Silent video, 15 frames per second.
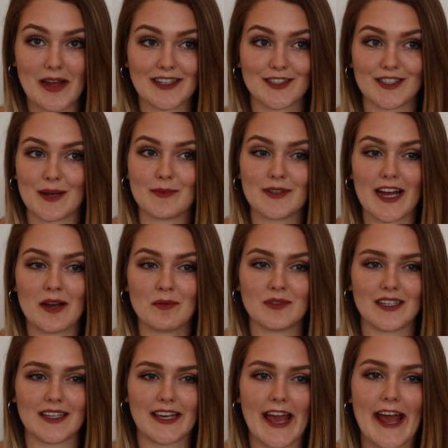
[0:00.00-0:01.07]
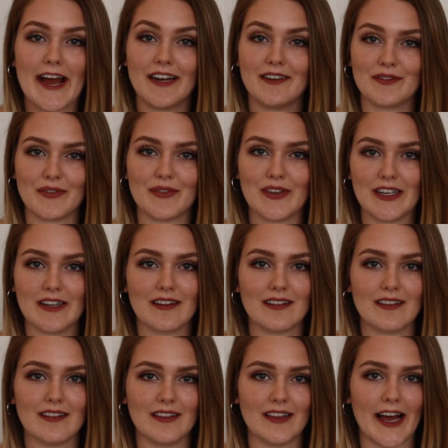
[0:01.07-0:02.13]
and sometimes it can
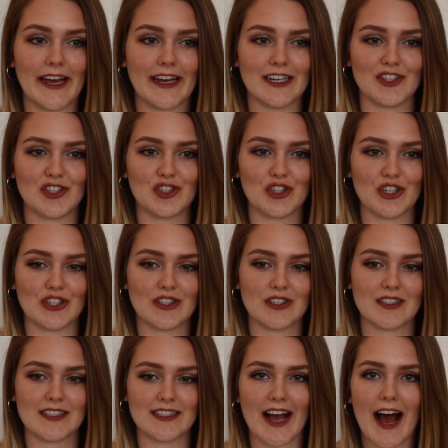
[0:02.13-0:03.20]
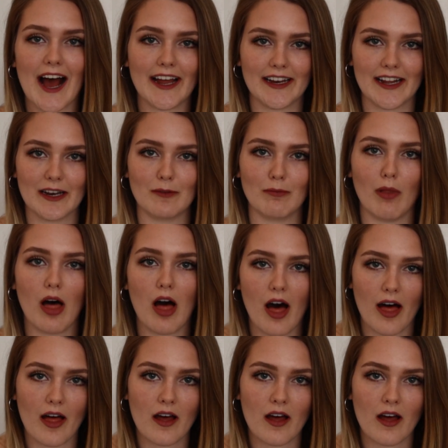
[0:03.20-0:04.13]
feel like it's just sad and blah.